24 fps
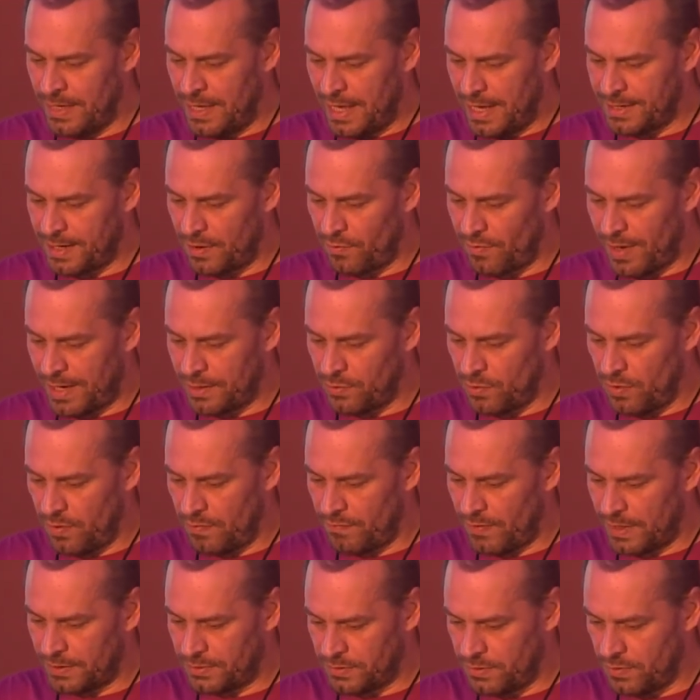And now I
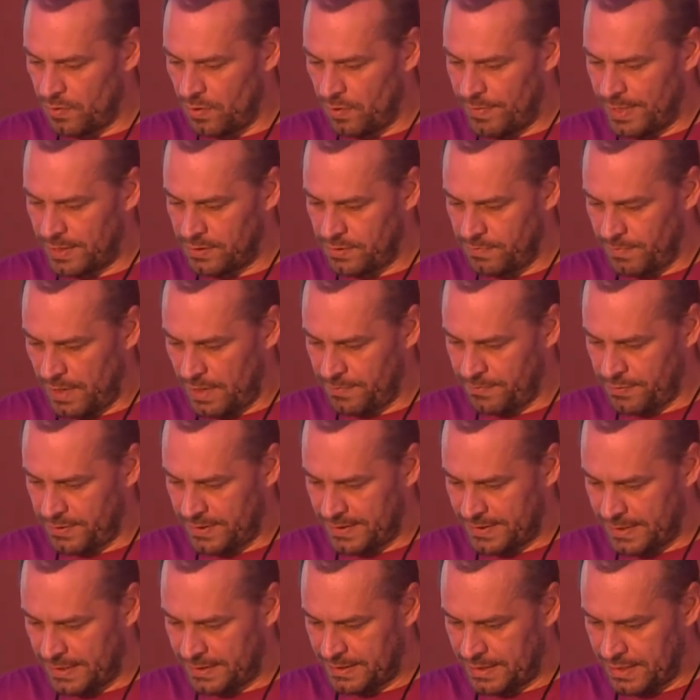want to go back to my
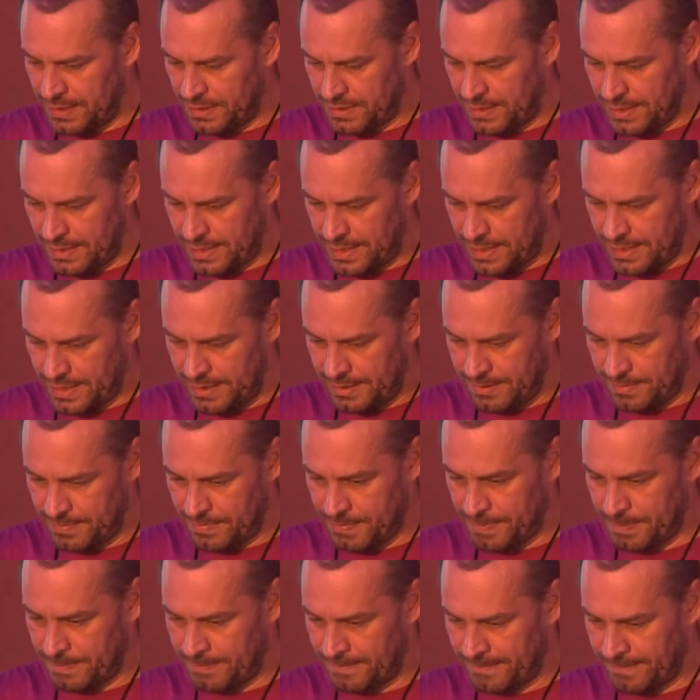presentation again.
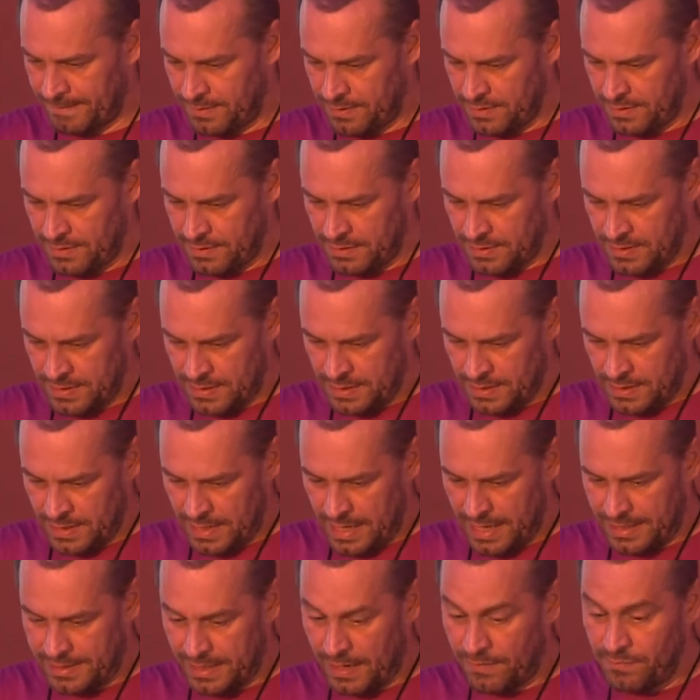
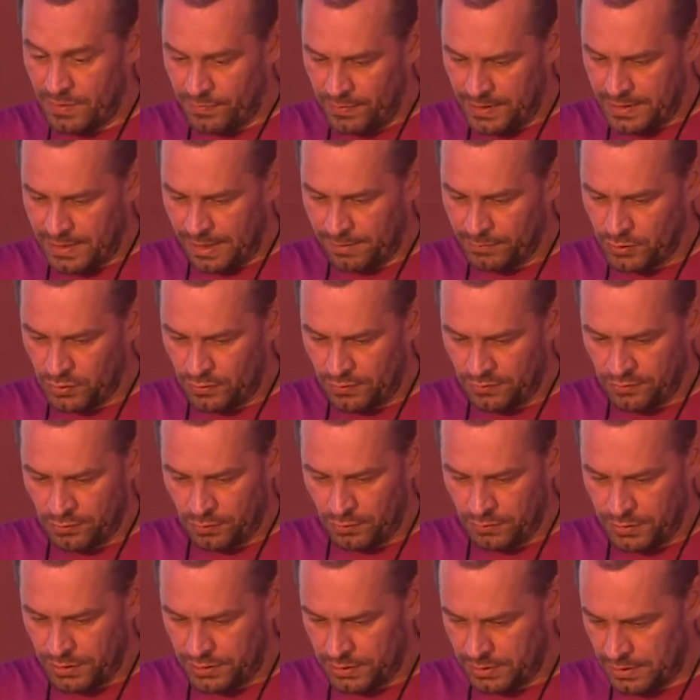And then we will come to the
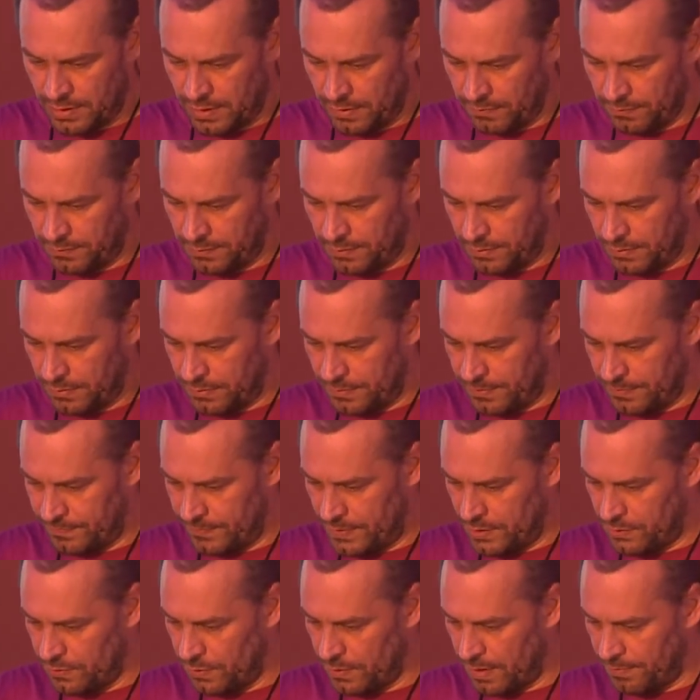solution now. So
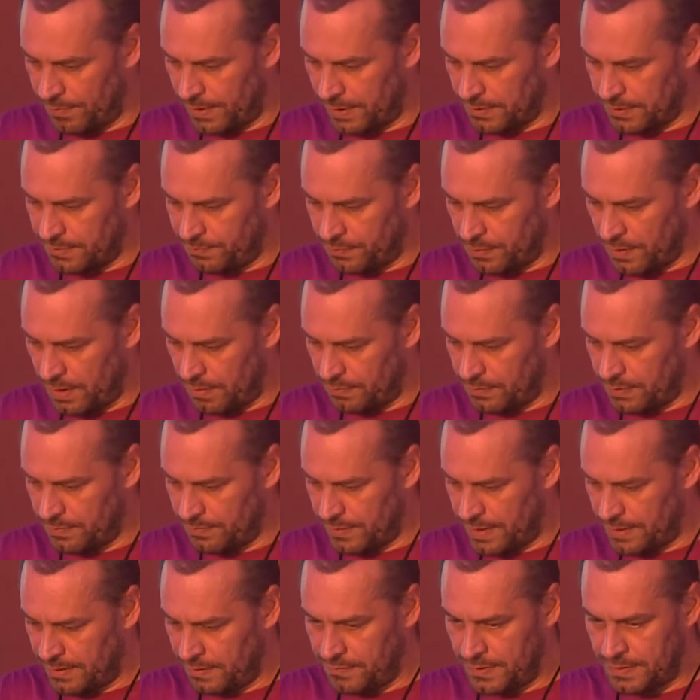we talk about the problem
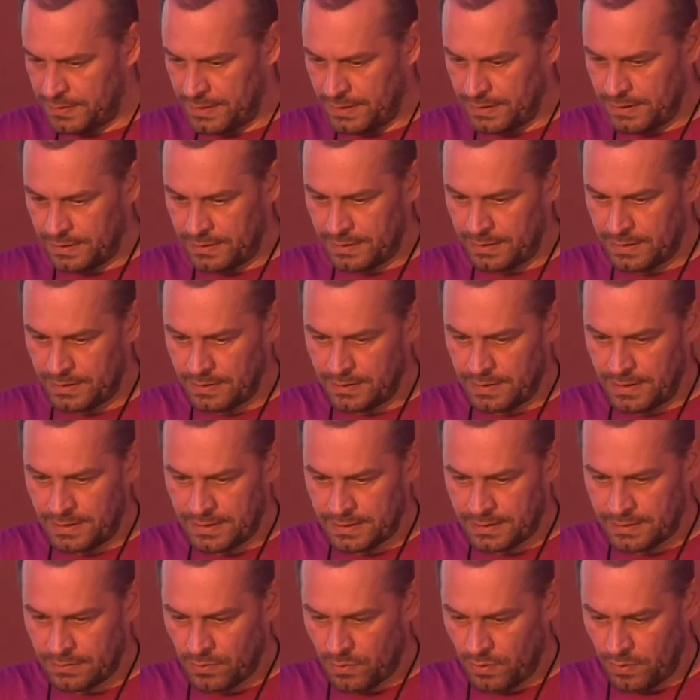and everything. Let's
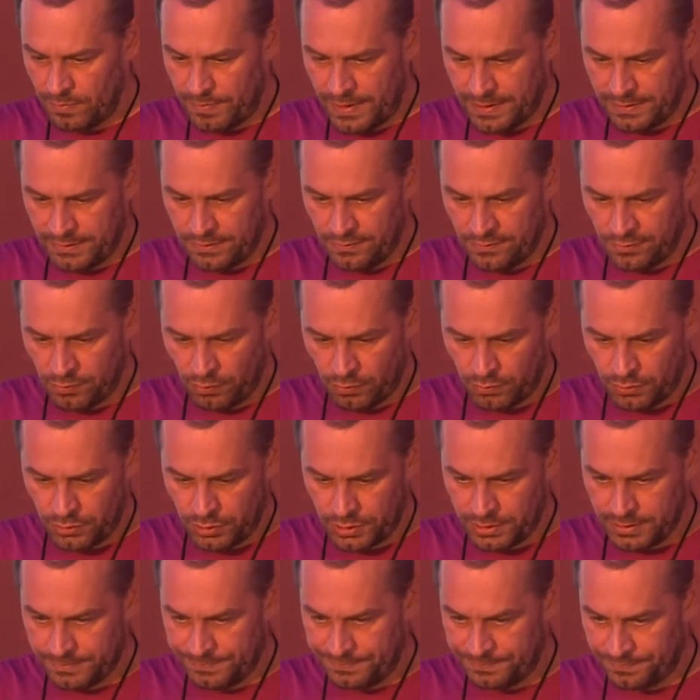go back to
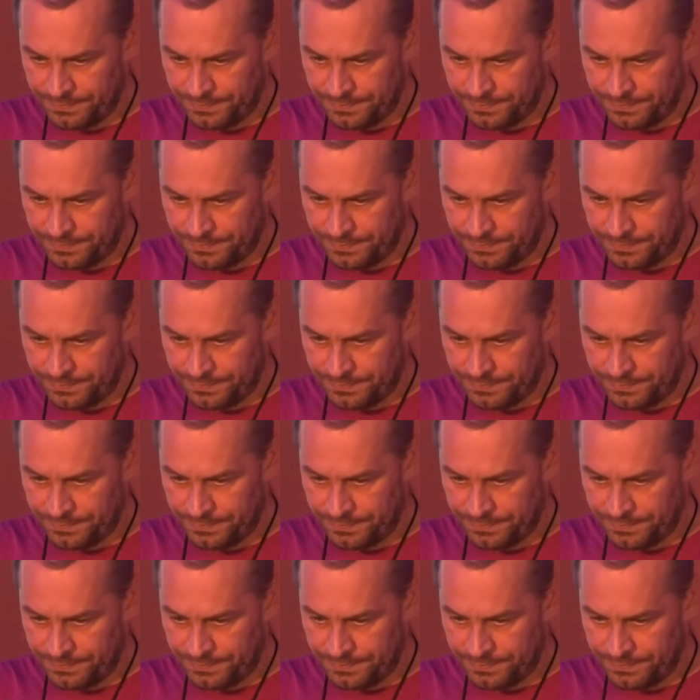solution.